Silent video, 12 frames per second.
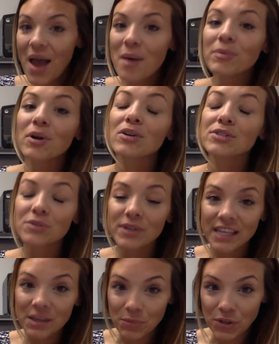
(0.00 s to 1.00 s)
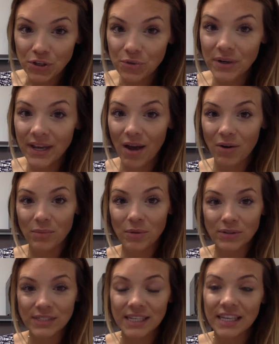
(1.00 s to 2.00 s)
but also to keep you accountable,
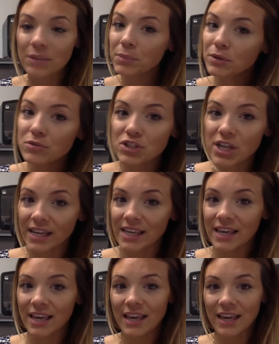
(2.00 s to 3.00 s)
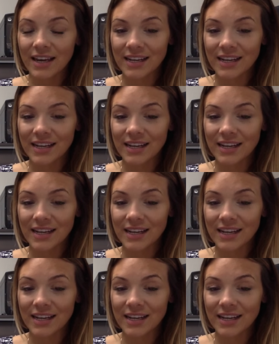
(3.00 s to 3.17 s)
to keep you checking in.